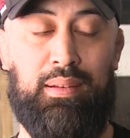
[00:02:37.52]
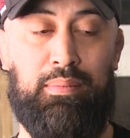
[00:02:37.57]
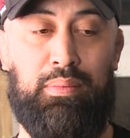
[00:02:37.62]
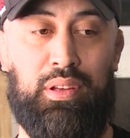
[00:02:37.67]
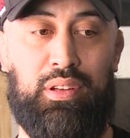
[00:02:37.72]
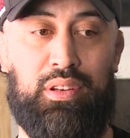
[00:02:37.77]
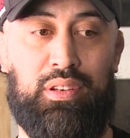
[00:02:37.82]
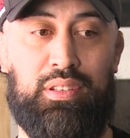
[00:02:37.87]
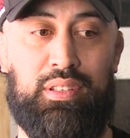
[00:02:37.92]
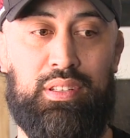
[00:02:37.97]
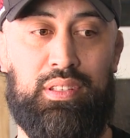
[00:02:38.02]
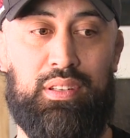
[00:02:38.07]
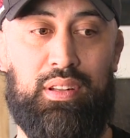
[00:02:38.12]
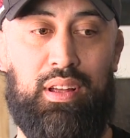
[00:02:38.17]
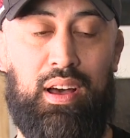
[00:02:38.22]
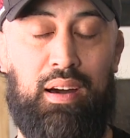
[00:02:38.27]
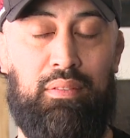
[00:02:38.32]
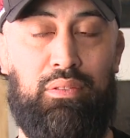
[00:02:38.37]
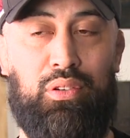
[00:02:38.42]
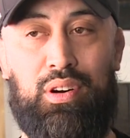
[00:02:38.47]
Because
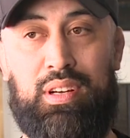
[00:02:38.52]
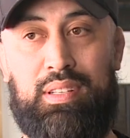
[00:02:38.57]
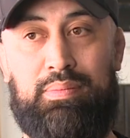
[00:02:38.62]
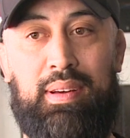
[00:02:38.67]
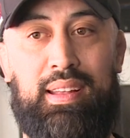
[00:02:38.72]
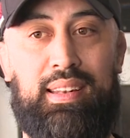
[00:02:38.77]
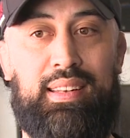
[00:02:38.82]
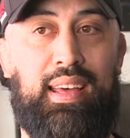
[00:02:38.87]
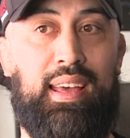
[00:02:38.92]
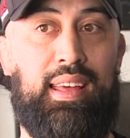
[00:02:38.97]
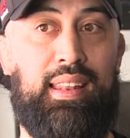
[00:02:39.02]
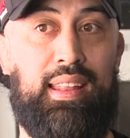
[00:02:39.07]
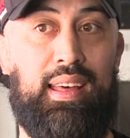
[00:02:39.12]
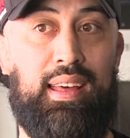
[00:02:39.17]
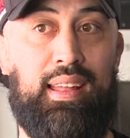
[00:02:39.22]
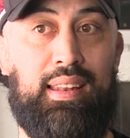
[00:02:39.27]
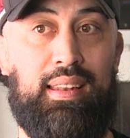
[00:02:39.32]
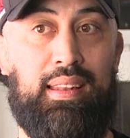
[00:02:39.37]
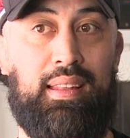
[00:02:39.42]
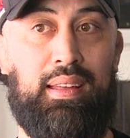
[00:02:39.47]
I've always maintained
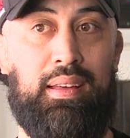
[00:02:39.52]
that